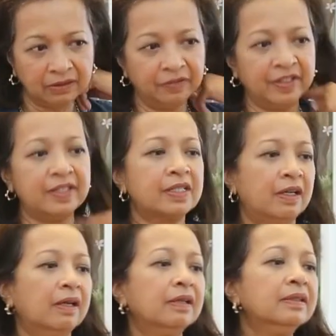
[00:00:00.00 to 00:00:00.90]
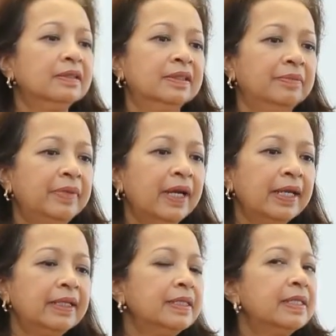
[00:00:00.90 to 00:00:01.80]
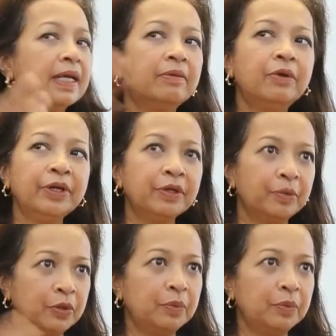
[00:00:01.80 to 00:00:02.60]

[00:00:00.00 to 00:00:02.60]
of his car behind me and said, I'm going there on